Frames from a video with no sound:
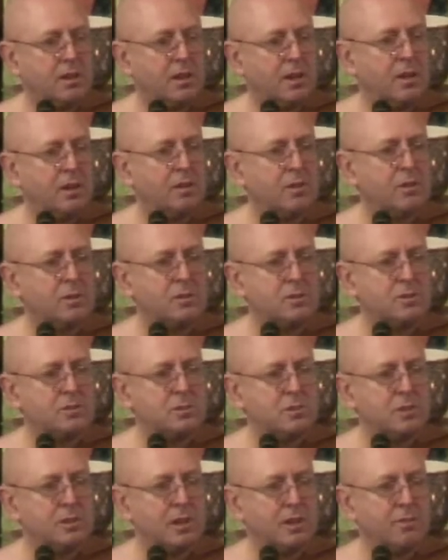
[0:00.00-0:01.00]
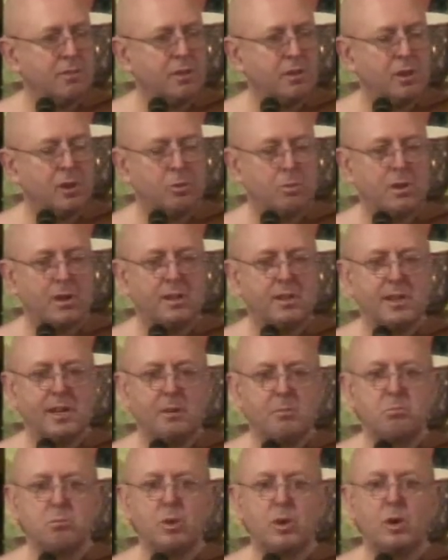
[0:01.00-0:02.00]
And of course, you never know when
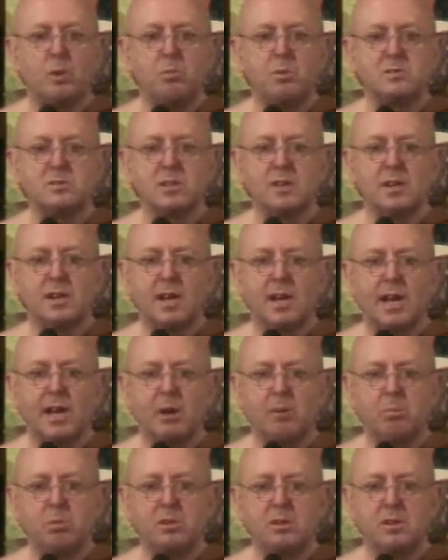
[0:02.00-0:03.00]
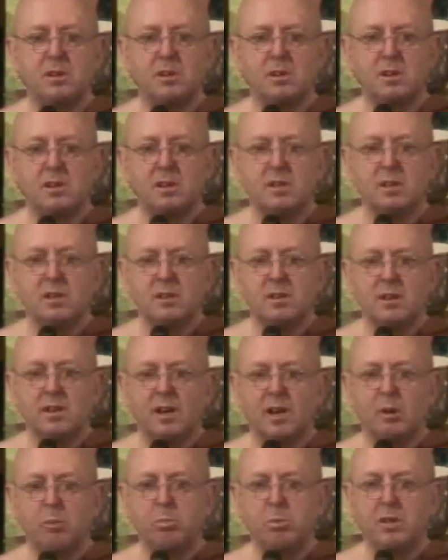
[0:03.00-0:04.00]
that moment's going to happen.
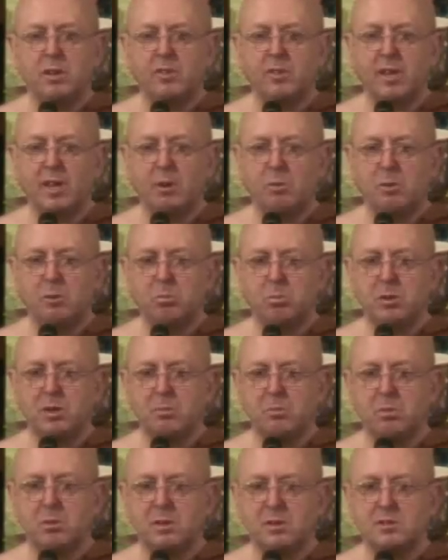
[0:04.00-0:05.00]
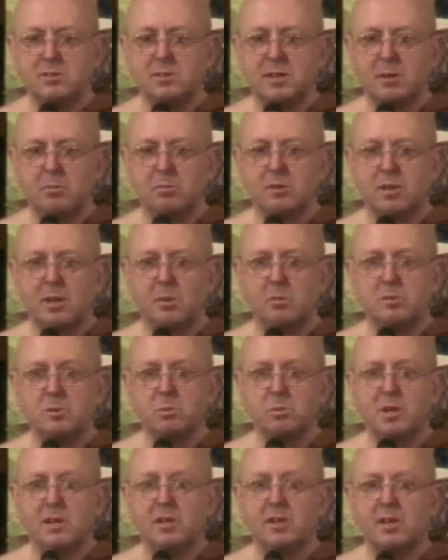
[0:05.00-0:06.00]
I've been there with people, and sometimes you're
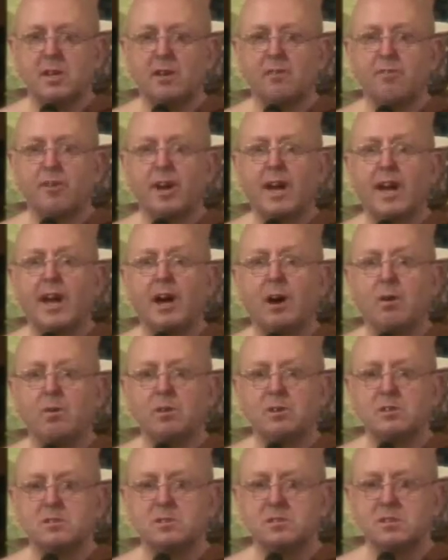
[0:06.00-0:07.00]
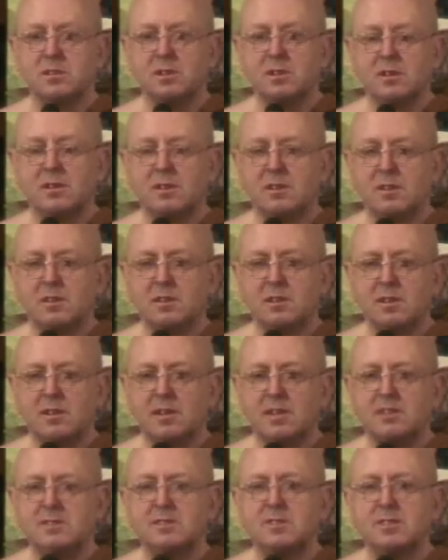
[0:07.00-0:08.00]
waiting there for hours, And
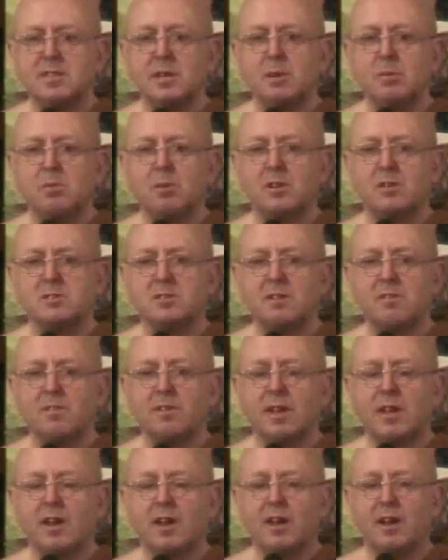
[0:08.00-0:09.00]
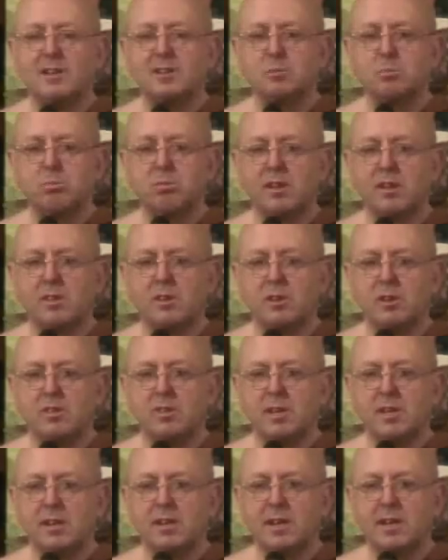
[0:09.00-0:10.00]
they seem as if their last breath, and you
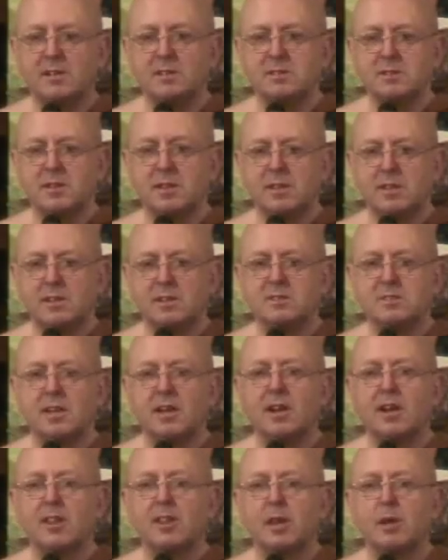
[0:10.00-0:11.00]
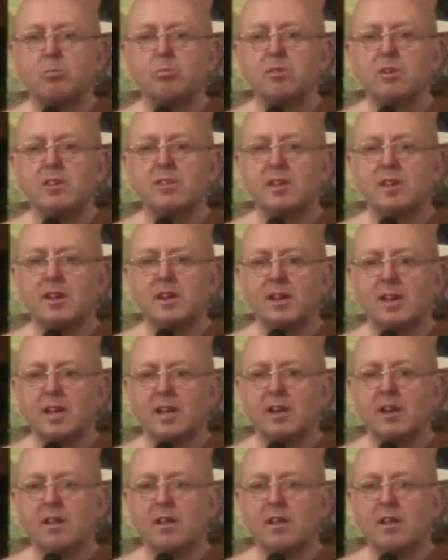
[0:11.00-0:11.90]
think that's it, and then suddenly they breathe in again.